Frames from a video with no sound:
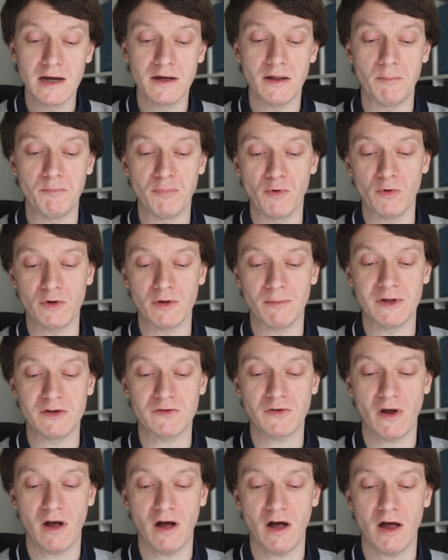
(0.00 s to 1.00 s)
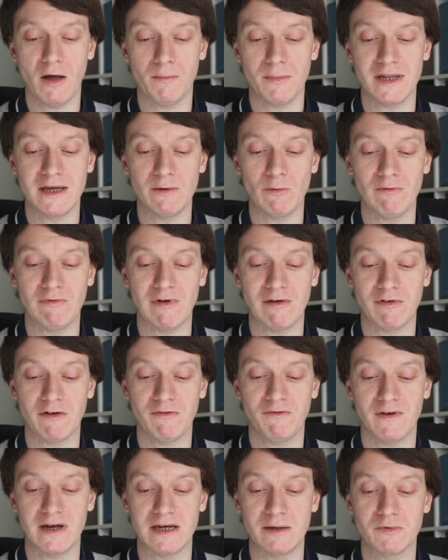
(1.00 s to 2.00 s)
that brought them into harmony with other
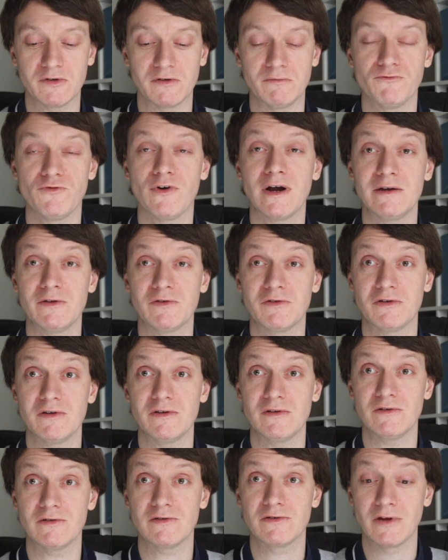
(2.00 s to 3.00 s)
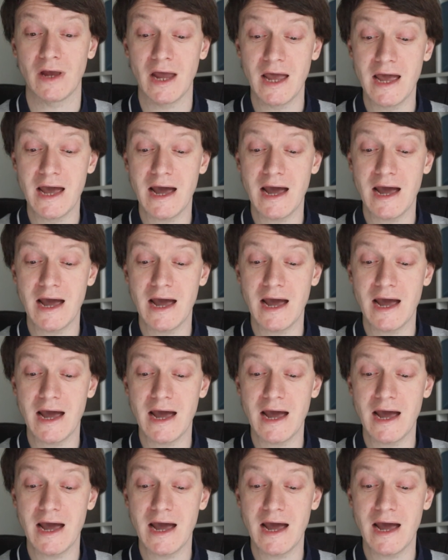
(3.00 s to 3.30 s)
faiths and races.